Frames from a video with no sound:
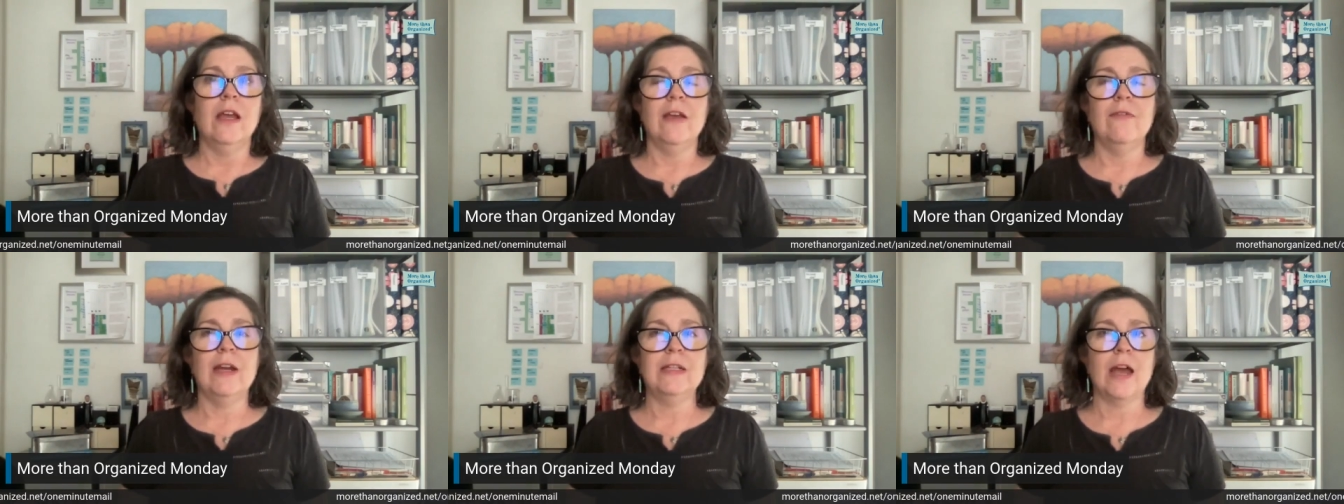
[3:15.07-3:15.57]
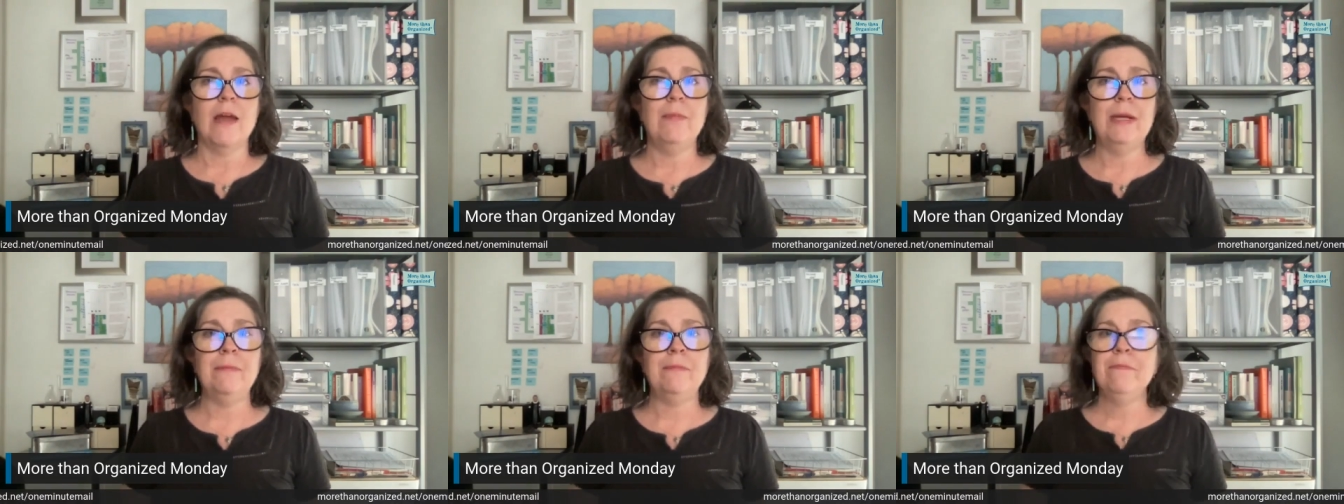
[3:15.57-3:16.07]
If I type
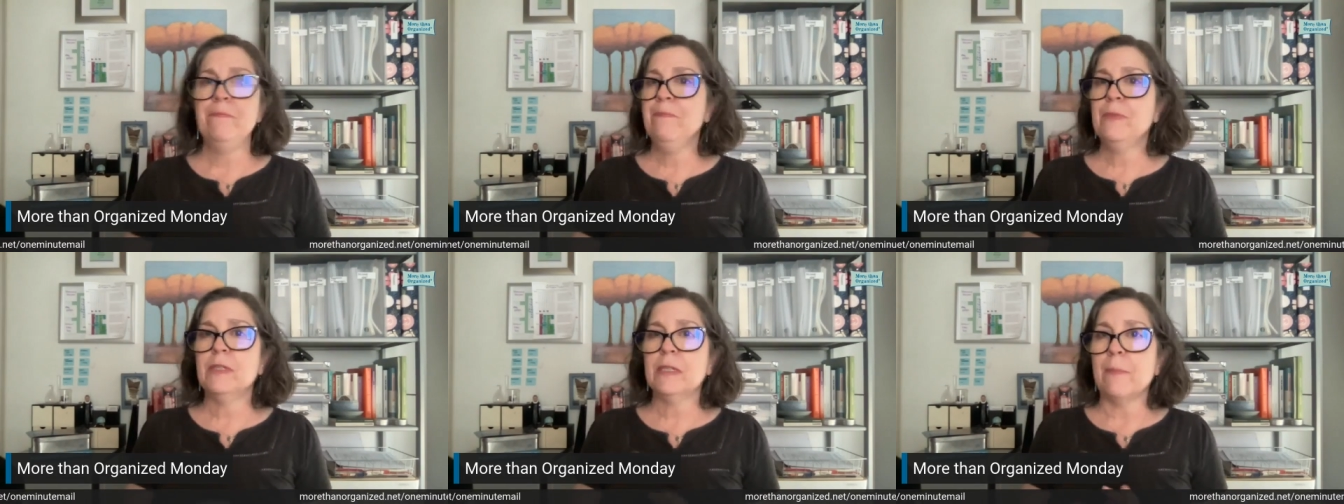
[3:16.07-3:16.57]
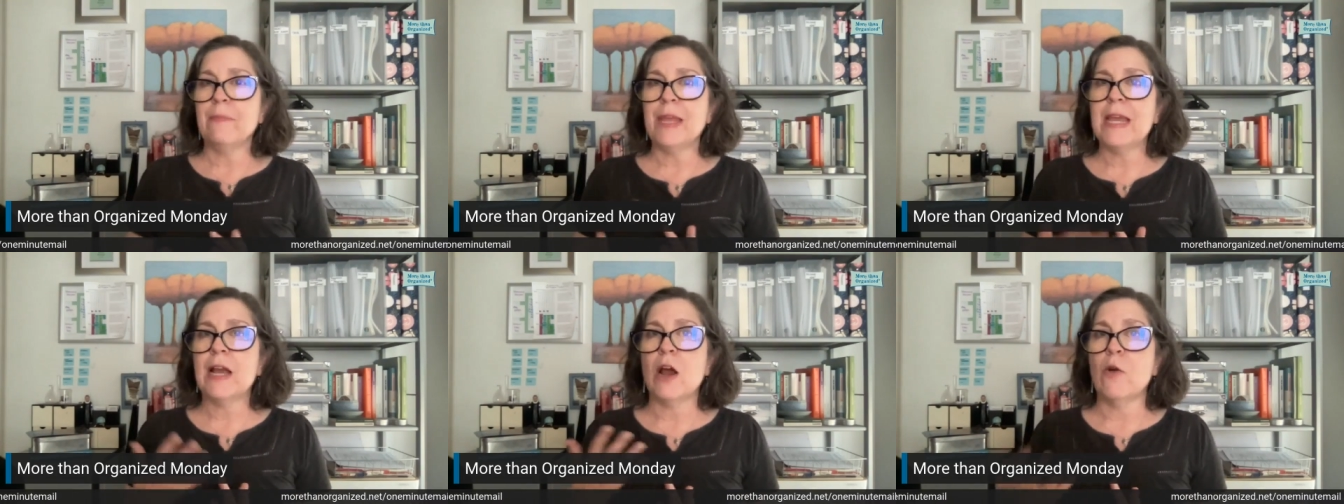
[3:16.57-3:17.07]
in
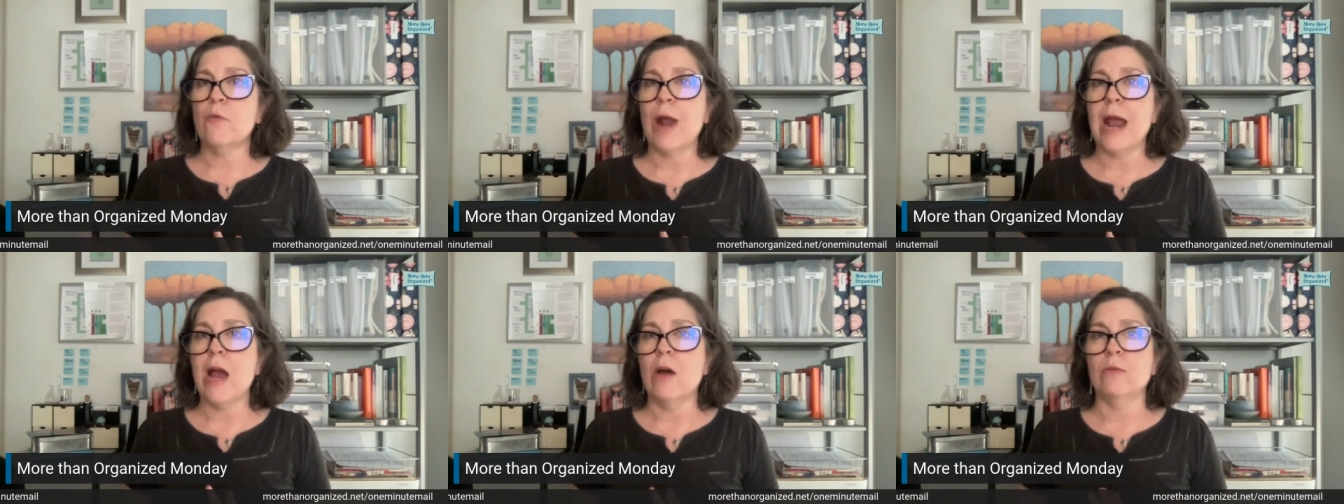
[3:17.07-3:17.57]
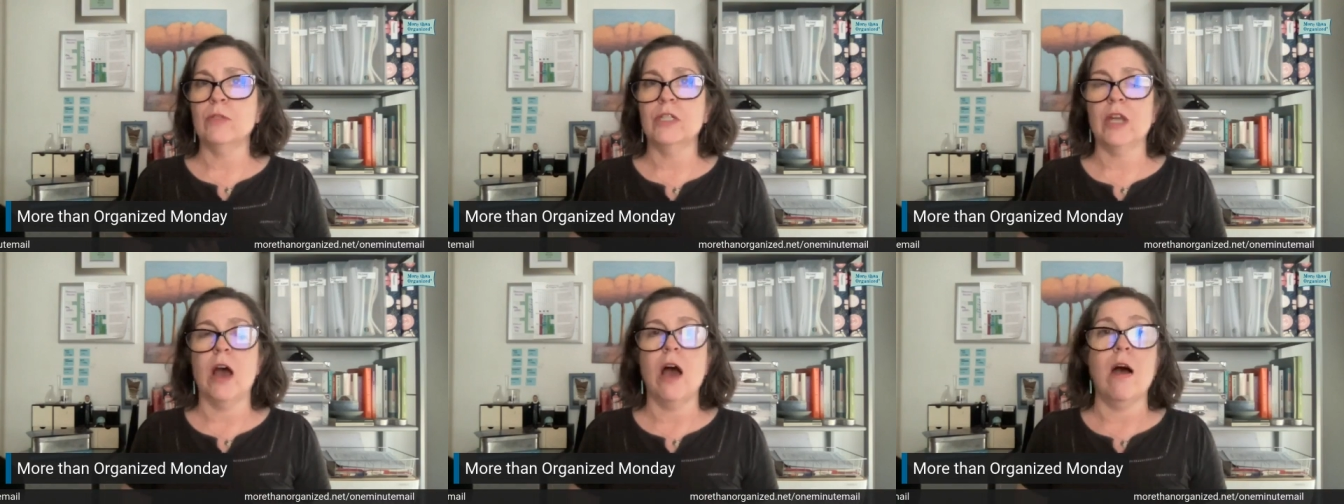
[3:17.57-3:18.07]
something around
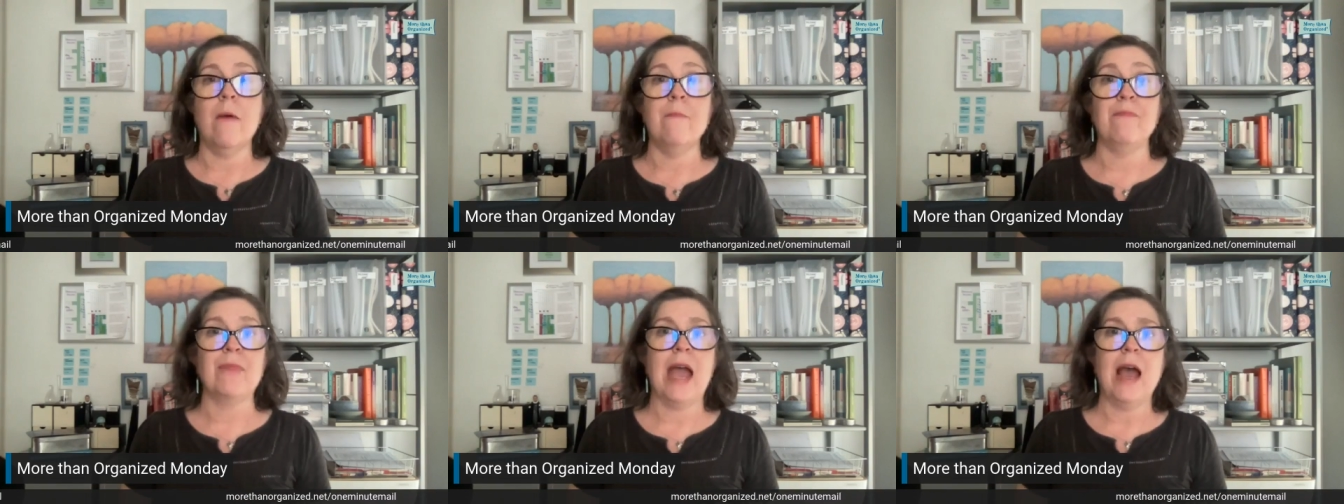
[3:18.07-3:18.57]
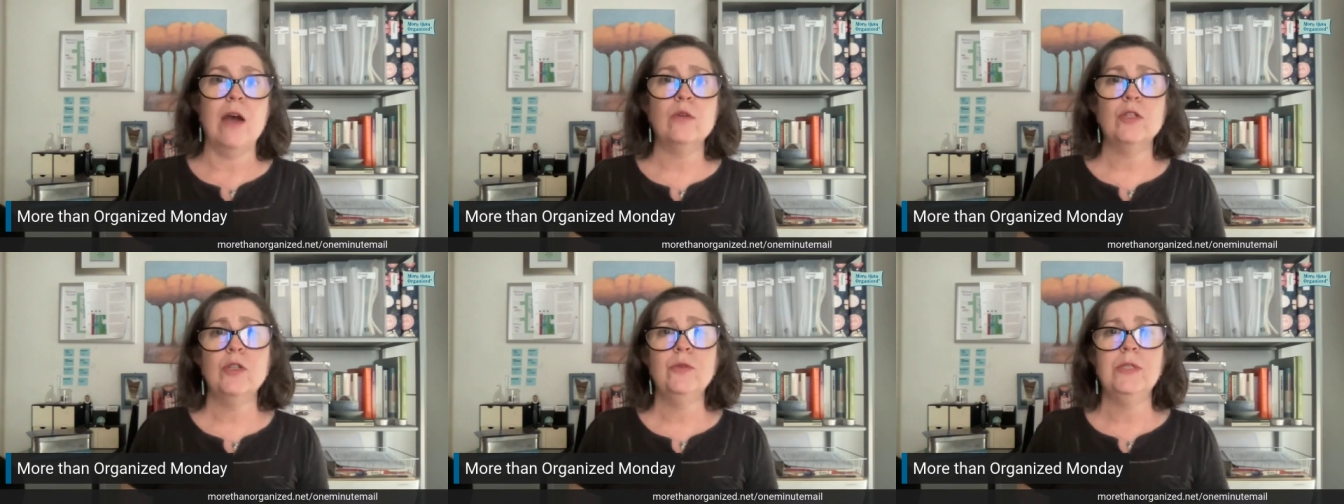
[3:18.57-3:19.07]
um, how
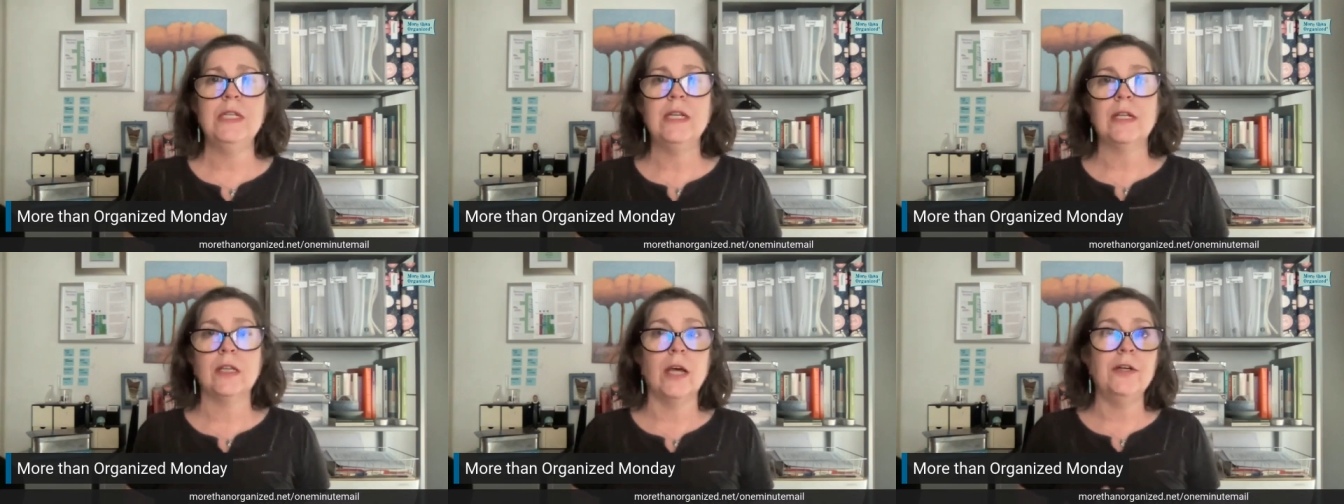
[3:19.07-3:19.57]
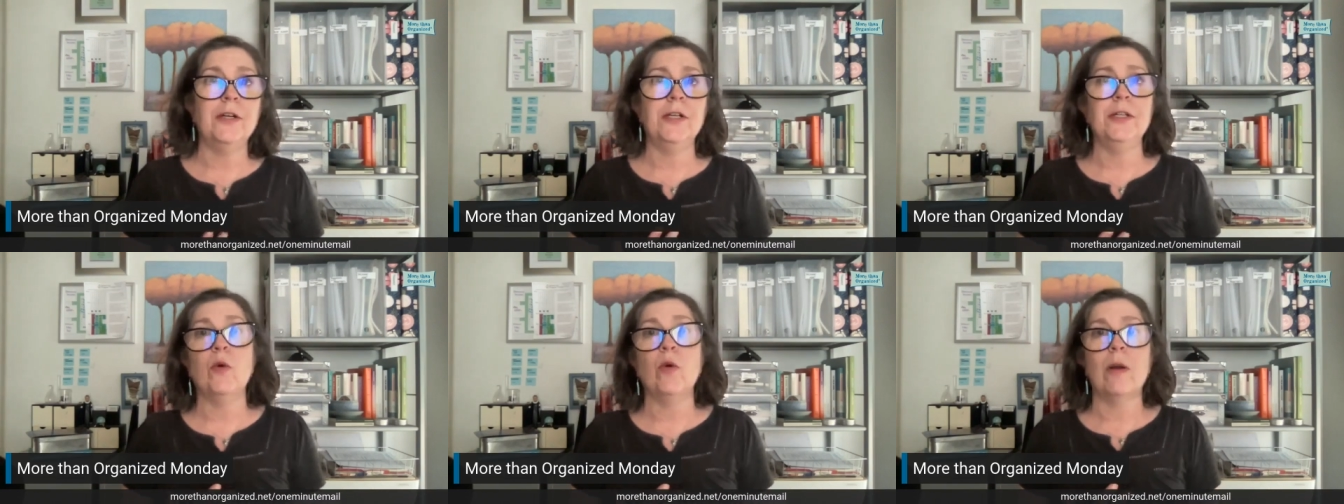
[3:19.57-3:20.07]
to
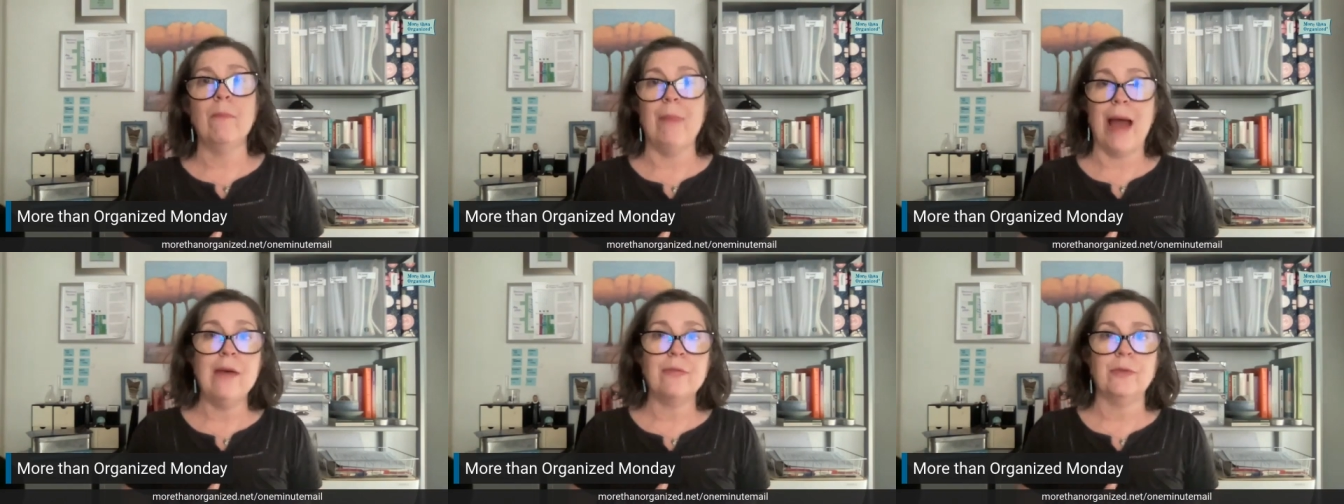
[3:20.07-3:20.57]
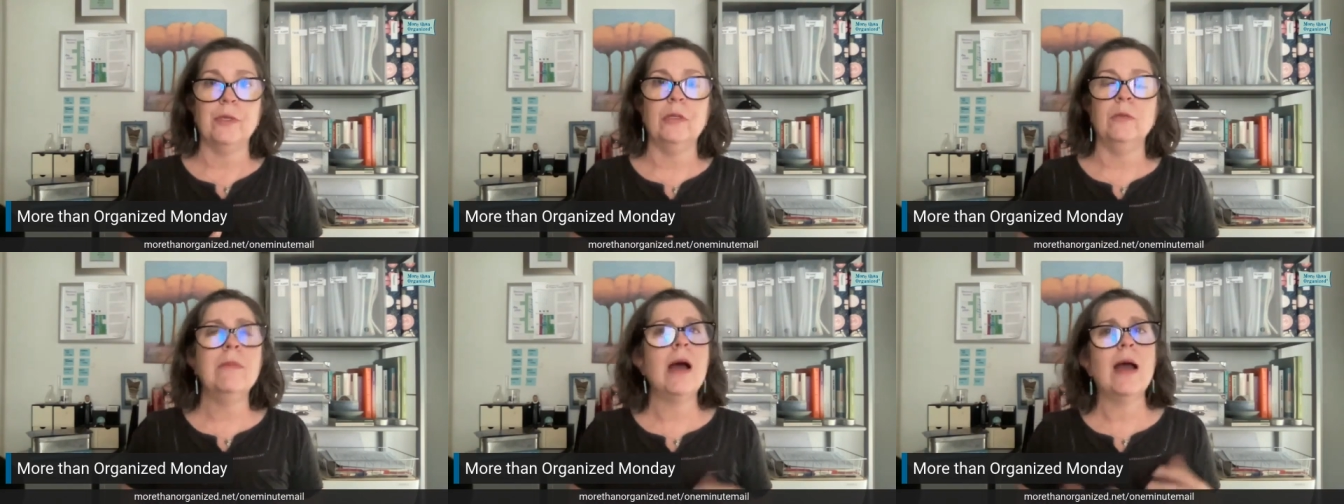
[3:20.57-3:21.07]
declutter your
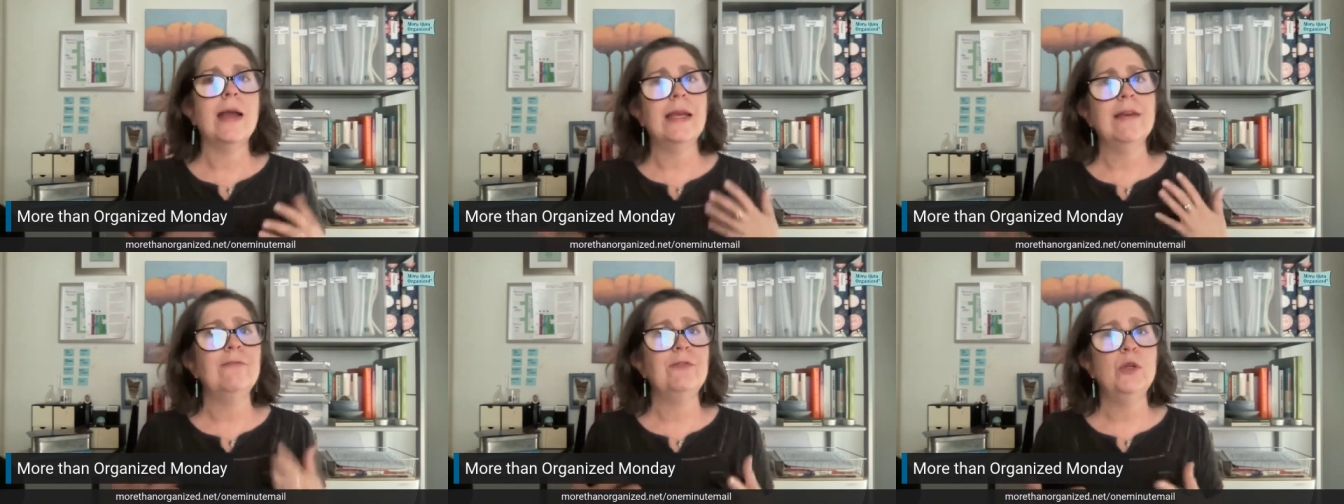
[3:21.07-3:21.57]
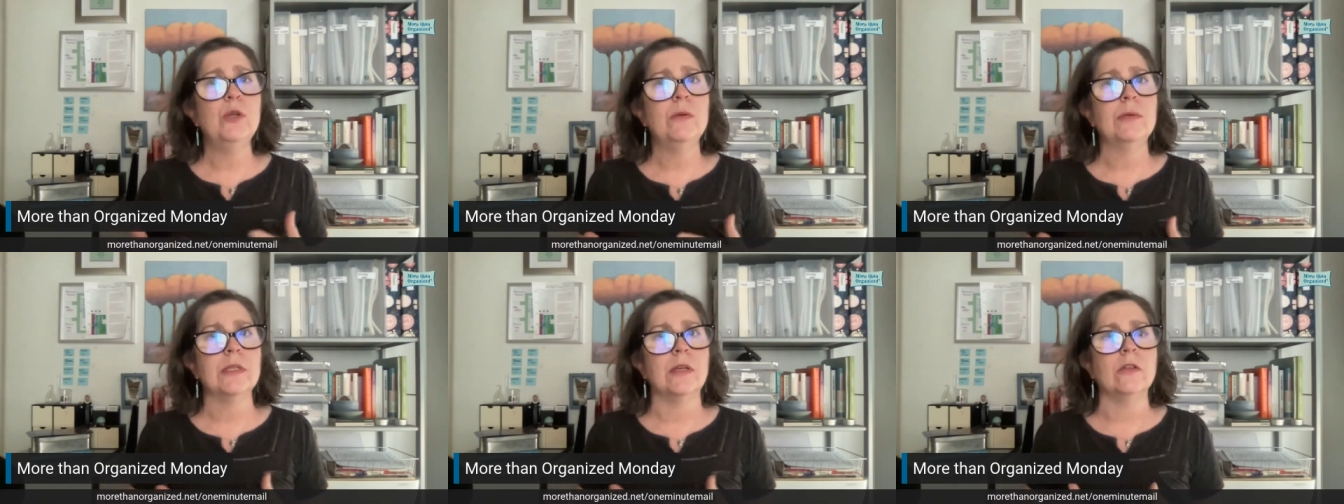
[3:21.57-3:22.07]
bathroom, I get fewer
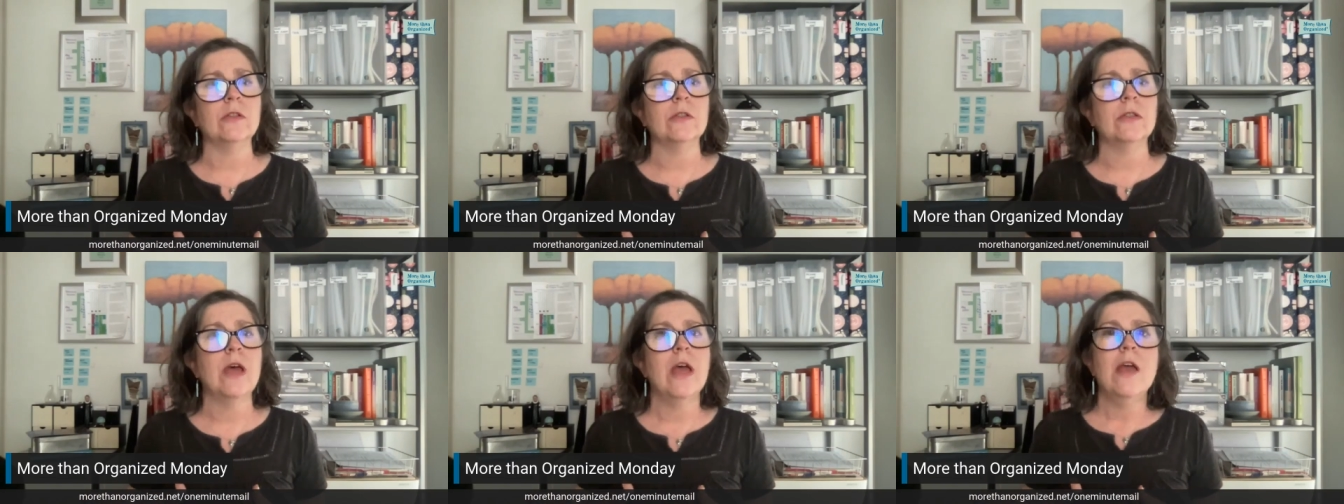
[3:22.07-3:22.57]
results.